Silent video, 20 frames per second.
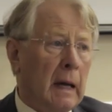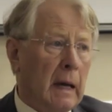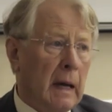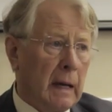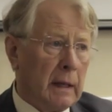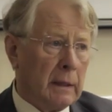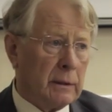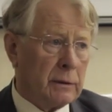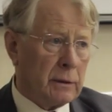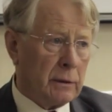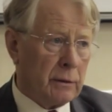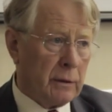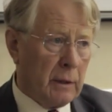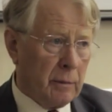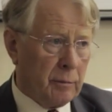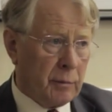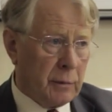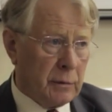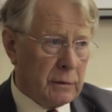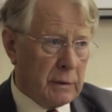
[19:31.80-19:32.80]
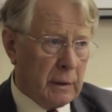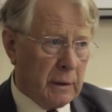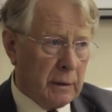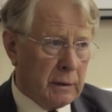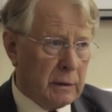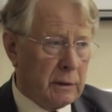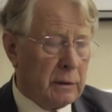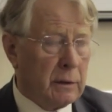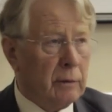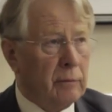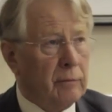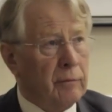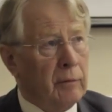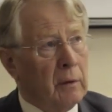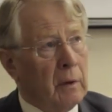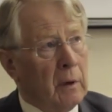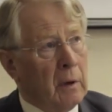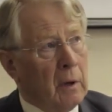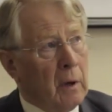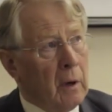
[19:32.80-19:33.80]
as a representative
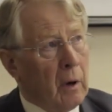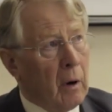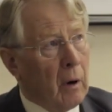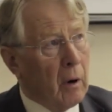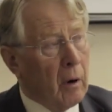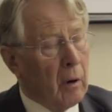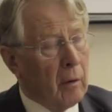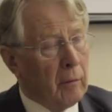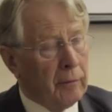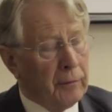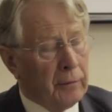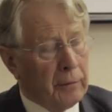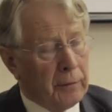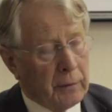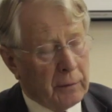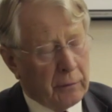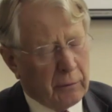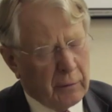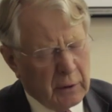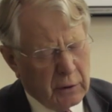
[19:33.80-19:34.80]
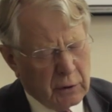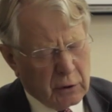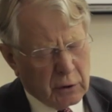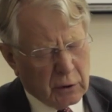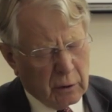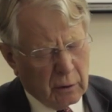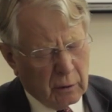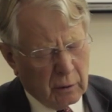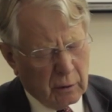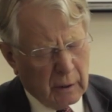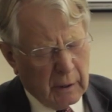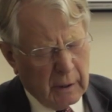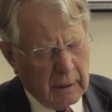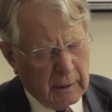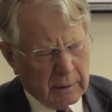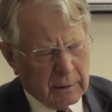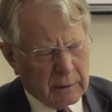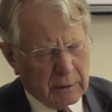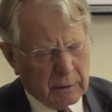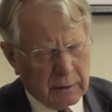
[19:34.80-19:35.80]
of the regional
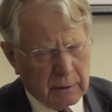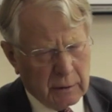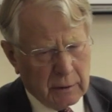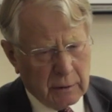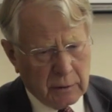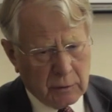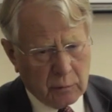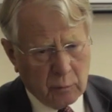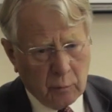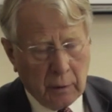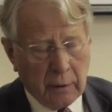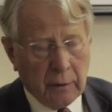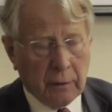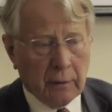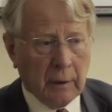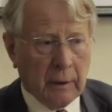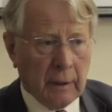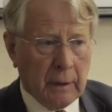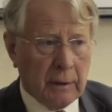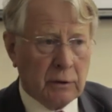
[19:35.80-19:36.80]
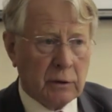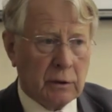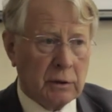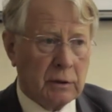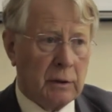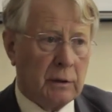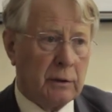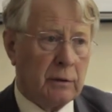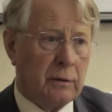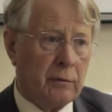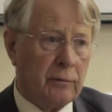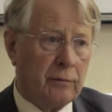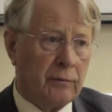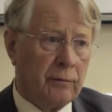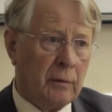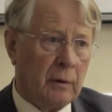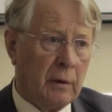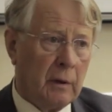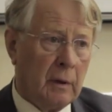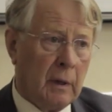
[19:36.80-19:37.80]
entities with legislative